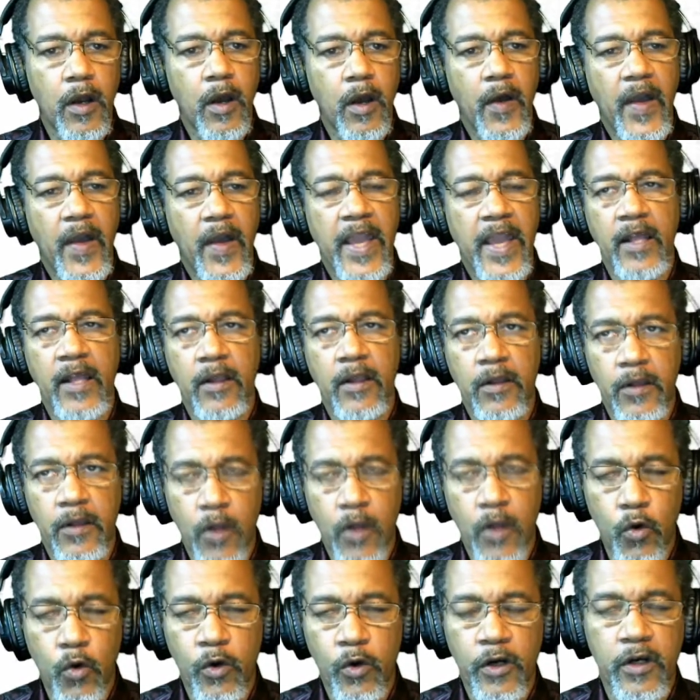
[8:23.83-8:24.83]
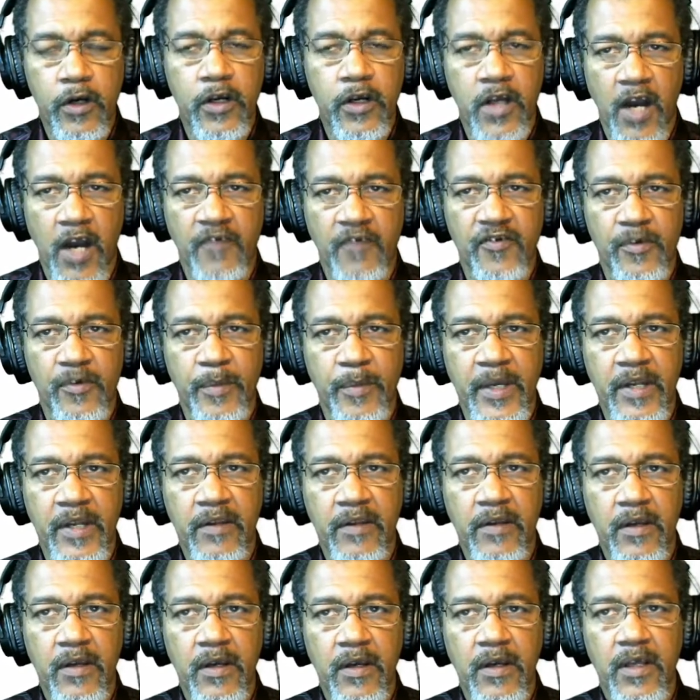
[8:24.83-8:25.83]
a lower government
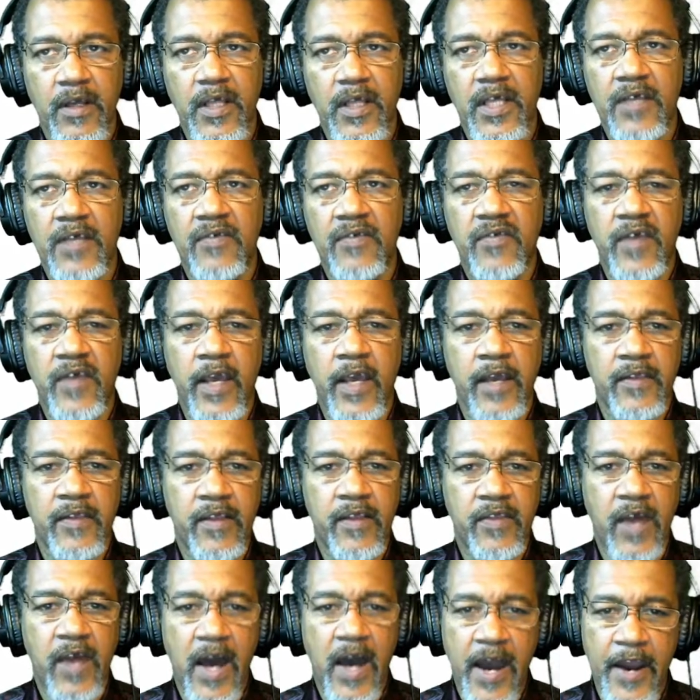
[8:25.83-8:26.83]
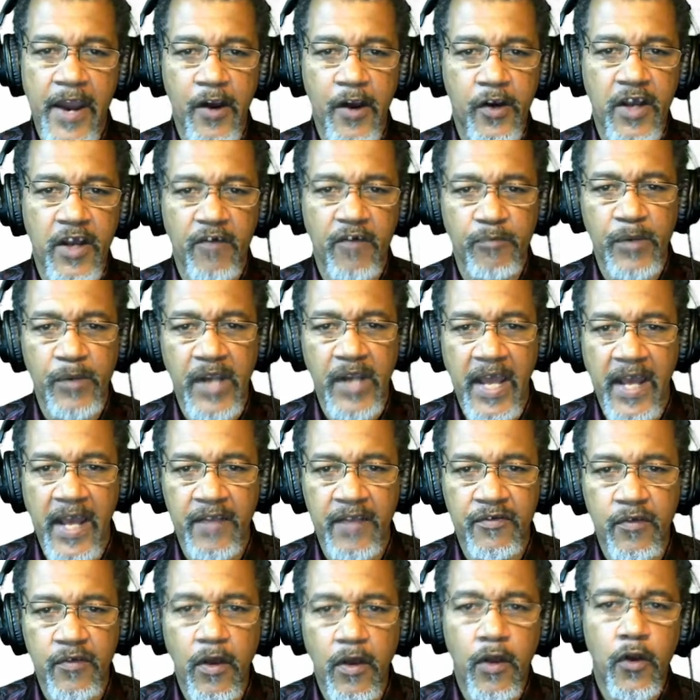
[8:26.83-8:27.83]
is saying that the higher government
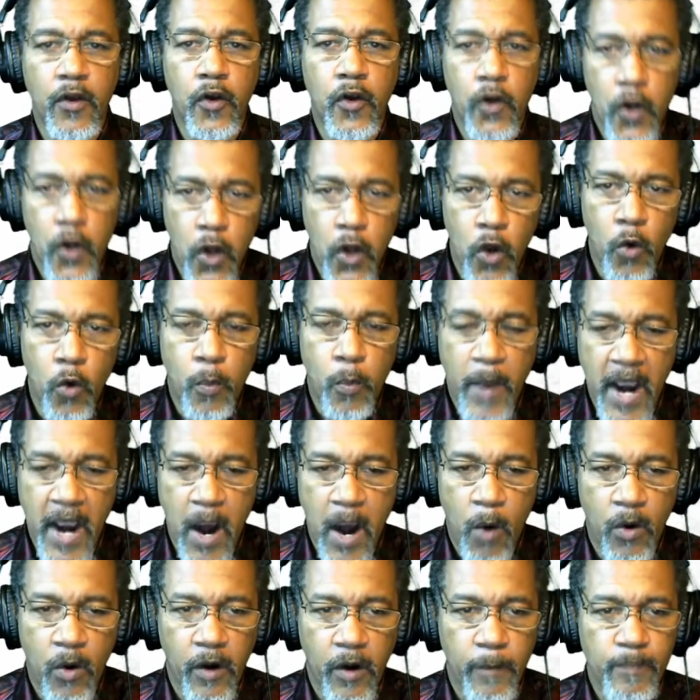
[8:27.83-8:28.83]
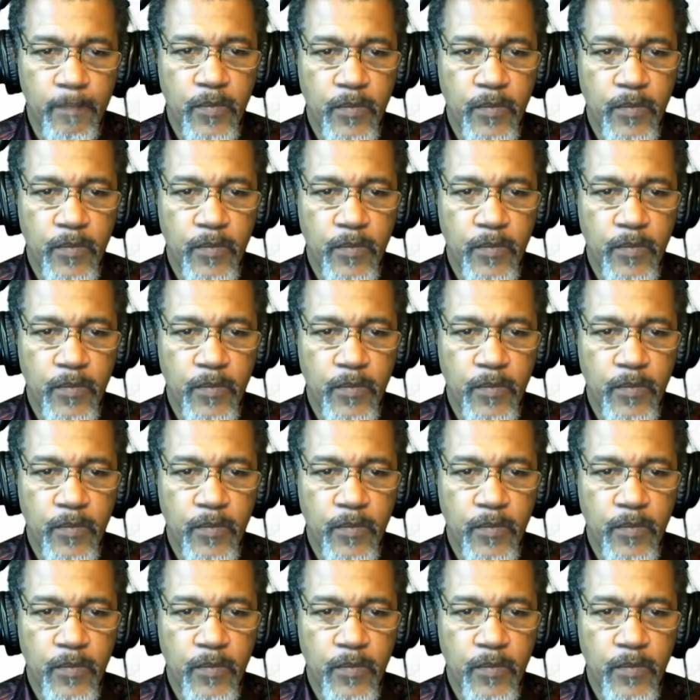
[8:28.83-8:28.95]
has no power.